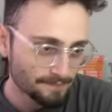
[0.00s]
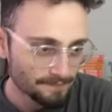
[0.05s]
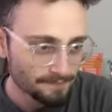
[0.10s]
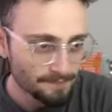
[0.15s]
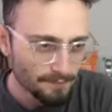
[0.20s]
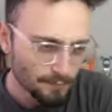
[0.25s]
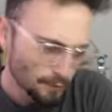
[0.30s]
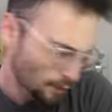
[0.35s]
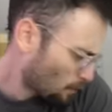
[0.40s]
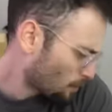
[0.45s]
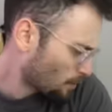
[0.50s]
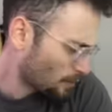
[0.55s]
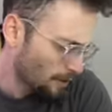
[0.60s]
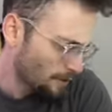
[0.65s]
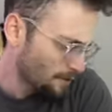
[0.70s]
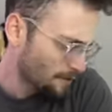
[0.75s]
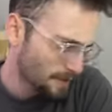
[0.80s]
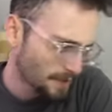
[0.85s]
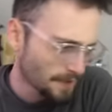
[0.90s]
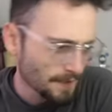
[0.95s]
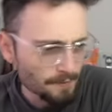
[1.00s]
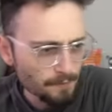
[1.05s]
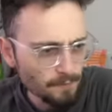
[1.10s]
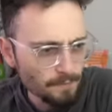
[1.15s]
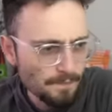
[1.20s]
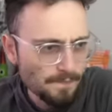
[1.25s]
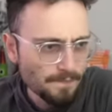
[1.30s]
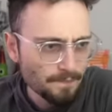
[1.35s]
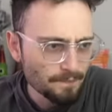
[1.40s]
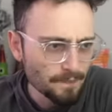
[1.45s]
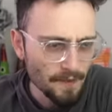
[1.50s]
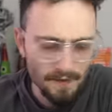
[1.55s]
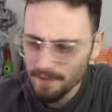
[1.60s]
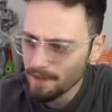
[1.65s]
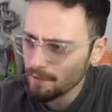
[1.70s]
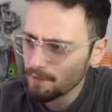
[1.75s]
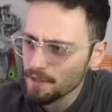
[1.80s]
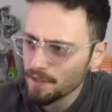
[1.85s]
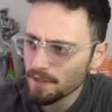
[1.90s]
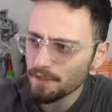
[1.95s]
We don't curse here. I've
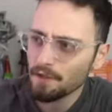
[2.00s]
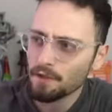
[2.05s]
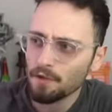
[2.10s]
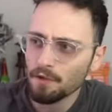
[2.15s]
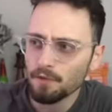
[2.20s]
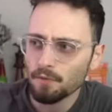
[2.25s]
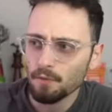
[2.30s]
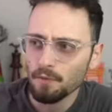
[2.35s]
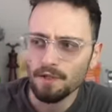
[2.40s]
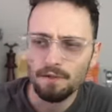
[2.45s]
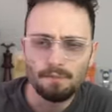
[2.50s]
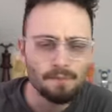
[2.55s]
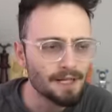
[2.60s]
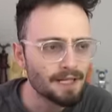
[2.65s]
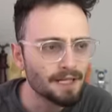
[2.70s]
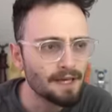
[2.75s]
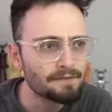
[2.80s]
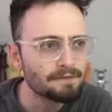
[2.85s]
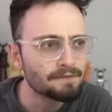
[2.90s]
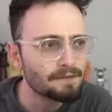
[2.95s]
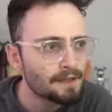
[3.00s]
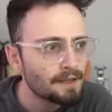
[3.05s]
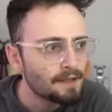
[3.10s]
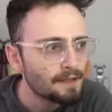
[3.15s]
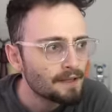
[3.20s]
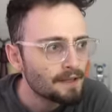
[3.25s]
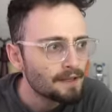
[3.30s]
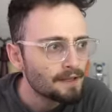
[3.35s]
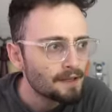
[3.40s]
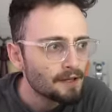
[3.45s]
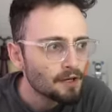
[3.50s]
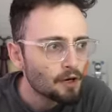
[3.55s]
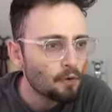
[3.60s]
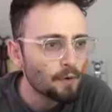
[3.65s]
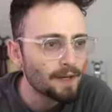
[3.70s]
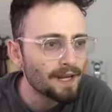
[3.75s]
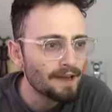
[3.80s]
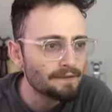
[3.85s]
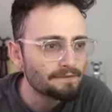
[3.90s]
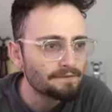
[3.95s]
never said a curse word in my life.
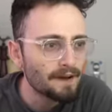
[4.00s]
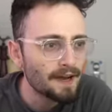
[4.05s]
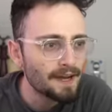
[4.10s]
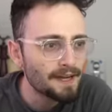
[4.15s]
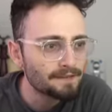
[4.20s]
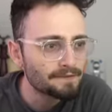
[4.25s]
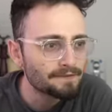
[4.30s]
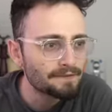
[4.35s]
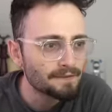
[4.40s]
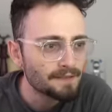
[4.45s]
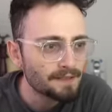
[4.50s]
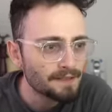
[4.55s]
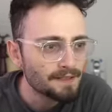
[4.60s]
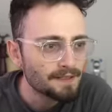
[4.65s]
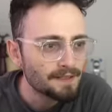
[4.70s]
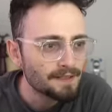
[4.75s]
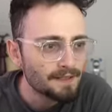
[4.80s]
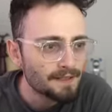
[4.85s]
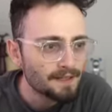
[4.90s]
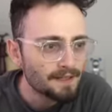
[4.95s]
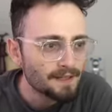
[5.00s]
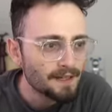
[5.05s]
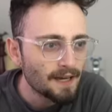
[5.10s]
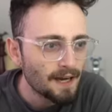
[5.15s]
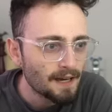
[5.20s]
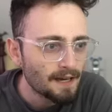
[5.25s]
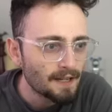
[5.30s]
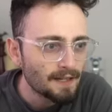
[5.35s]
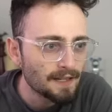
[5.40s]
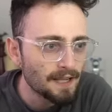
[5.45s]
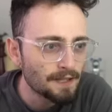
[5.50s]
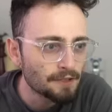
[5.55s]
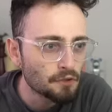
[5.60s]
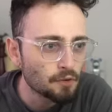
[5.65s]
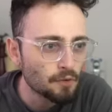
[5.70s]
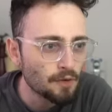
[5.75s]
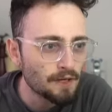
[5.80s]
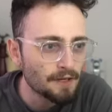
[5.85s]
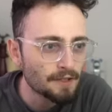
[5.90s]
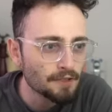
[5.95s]
Queen A5 led
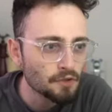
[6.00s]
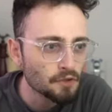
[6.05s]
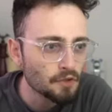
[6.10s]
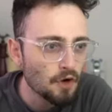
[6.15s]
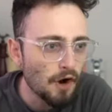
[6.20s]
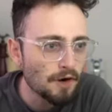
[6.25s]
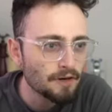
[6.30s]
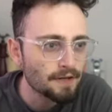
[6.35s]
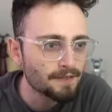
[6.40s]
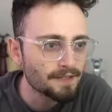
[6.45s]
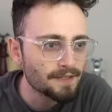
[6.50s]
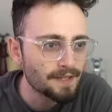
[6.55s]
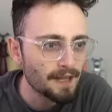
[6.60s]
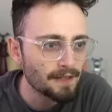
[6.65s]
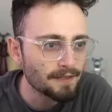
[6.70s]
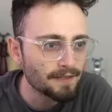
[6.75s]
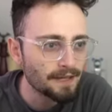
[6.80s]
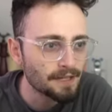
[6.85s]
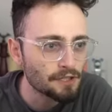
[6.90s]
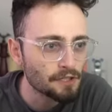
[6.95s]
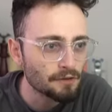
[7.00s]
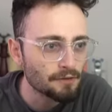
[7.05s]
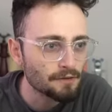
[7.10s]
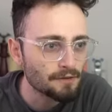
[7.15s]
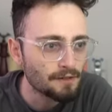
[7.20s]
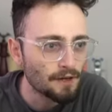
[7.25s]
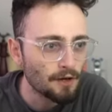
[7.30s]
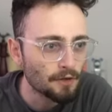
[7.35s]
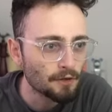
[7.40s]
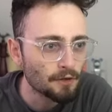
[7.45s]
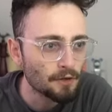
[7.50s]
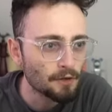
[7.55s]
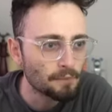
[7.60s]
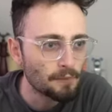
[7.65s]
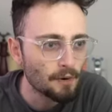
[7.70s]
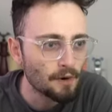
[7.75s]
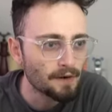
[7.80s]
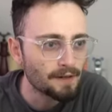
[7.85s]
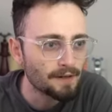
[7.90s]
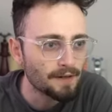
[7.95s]
to a strong consolidation on her
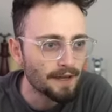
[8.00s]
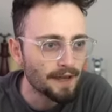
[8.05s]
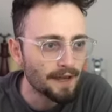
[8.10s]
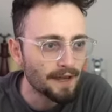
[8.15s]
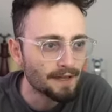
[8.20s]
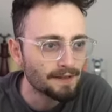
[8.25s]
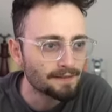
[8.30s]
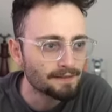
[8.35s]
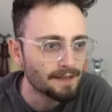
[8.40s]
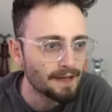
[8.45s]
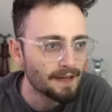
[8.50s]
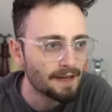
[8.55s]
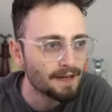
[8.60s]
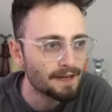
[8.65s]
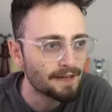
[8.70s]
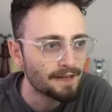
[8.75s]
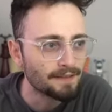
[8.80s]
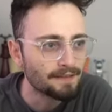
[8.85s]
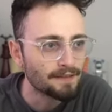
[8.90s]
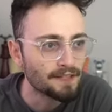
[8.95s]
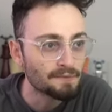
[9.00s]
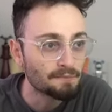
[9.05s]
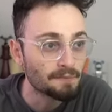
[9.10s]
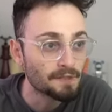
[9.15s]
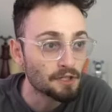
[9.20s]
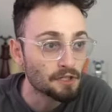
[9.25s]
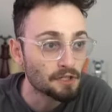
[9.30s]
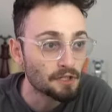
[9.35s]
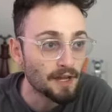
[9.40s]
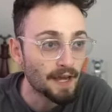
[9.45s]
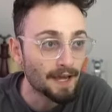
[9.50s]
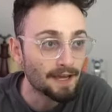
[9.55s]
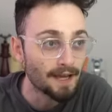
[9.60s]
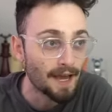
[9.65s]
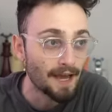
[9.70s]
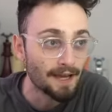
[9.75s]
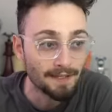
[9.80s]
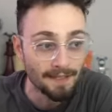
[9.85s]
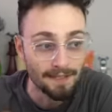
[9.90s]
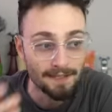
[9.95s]
part, and in this position,
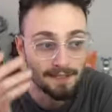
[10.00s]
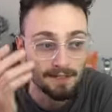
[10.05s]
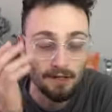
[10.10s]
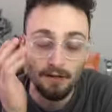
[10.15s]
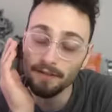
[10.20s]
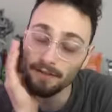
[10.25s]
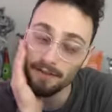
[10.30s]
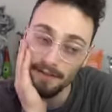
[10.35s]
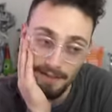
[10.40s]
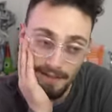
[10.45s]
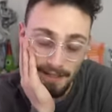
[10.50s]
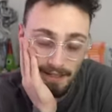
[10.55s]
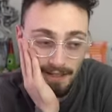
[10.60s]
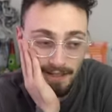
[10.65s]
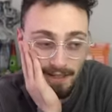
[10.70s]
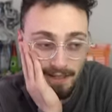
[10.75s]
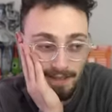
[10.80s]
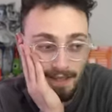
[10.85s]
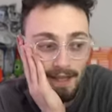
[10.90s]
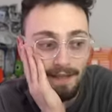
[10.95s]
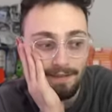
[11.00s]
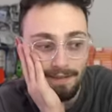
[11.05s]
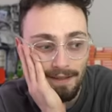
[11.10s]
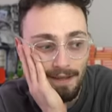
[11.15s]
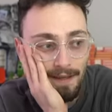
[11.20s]
it started to sink in that,